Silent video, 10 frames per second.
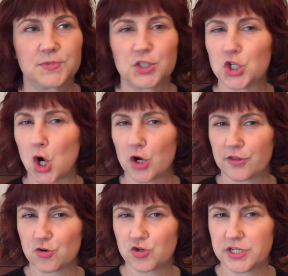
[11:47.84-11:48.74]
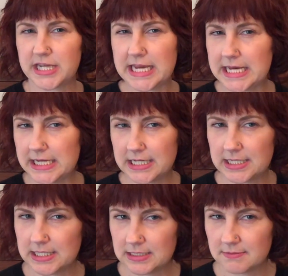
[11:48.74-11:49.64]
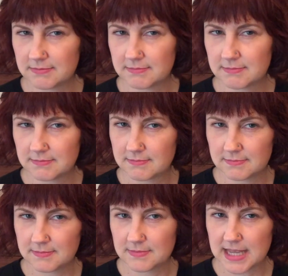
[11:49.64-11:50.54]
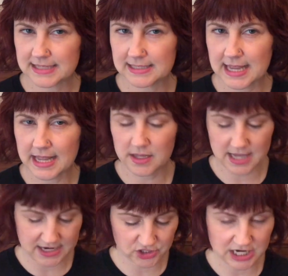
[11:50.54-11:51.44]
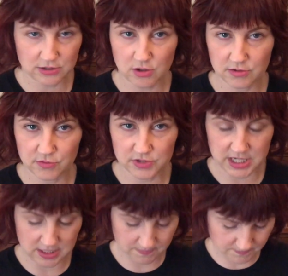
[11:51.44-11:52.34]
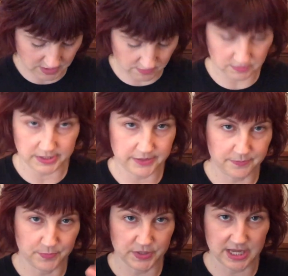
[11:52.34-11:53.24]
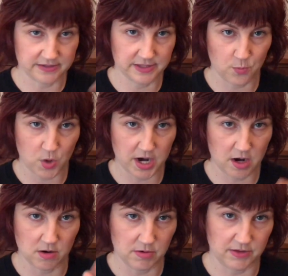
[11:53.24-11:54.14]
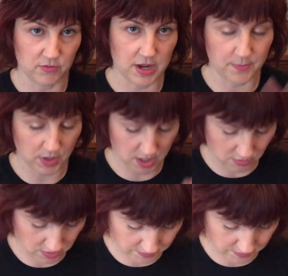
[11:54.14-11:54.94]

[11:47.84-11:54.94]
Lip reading: Dark 13 SAL, hashtag Dark 13. I'll put that somewhere, either down below or